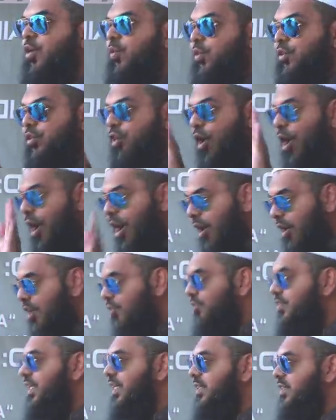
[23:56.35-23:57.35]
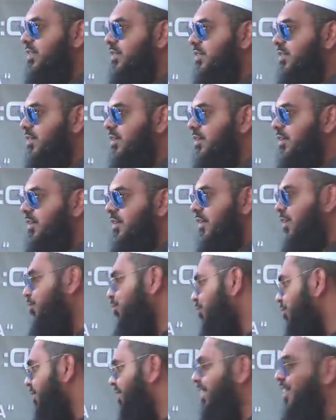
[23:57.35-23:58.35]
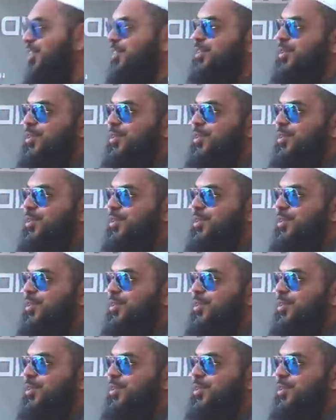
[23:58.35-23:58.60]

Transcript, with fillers: With all of this, if you still